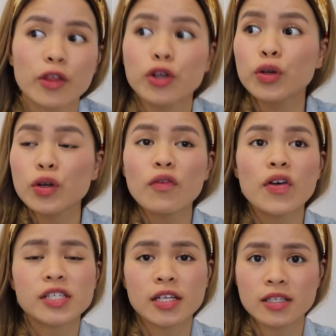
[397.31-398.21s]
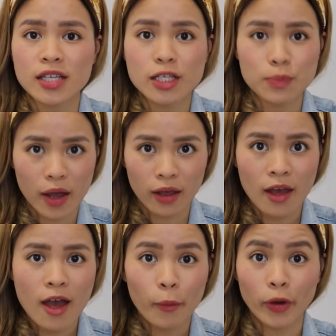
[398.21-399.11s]
The universe can sense my
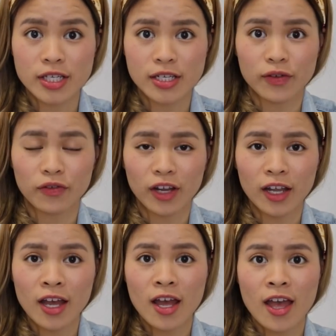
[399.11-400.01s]
positivity,